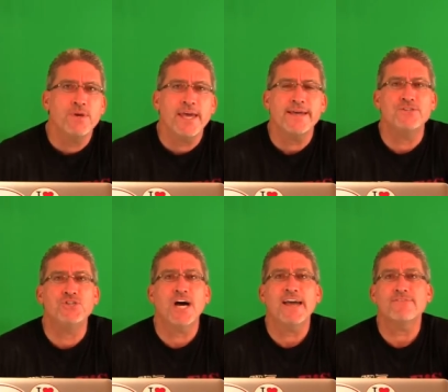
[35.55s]
We had
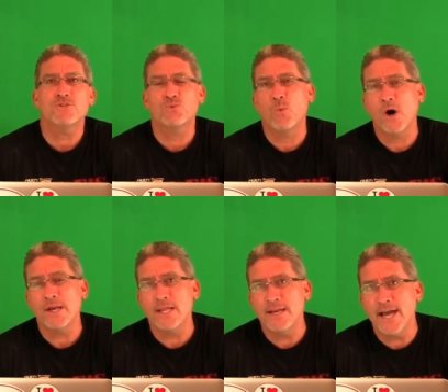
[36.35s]

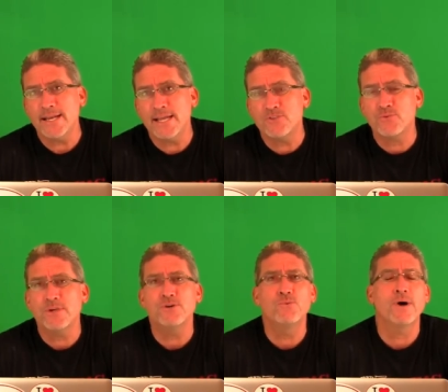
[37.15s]

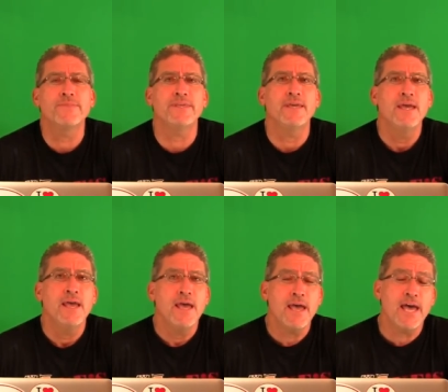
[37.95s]
Jivers1993 who won the
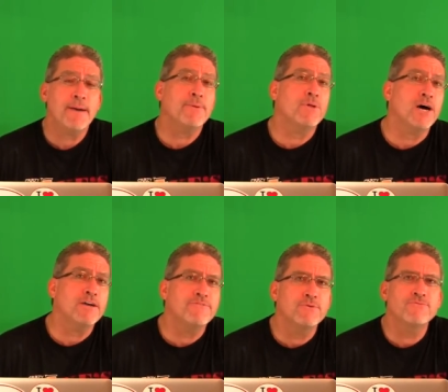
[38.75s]
Apple
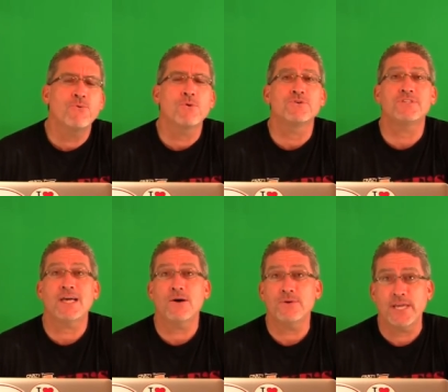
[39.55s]
iPhone 4
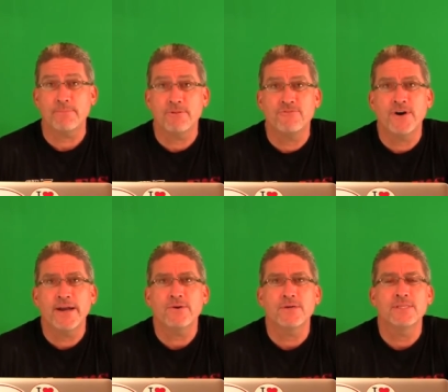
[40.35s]
sound
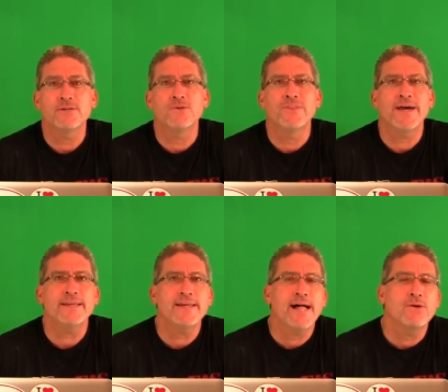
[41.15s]
amplifier, a little
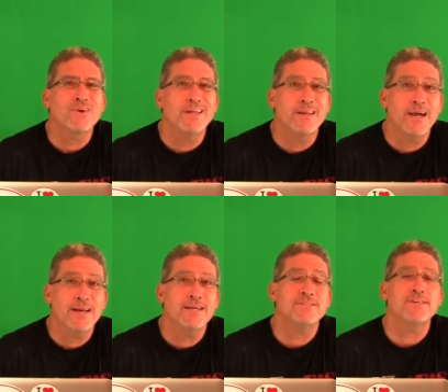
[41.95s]

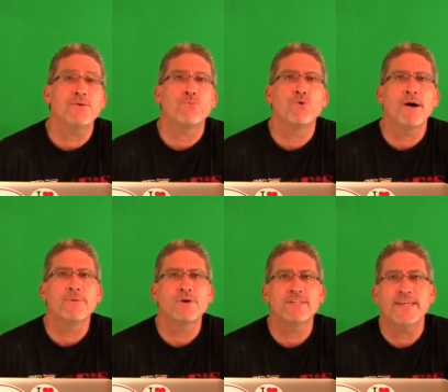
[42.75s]
$9.99
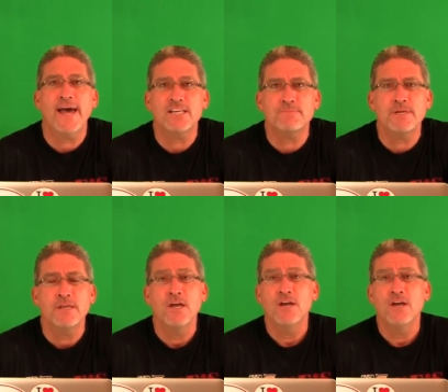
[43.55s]
rubber attachment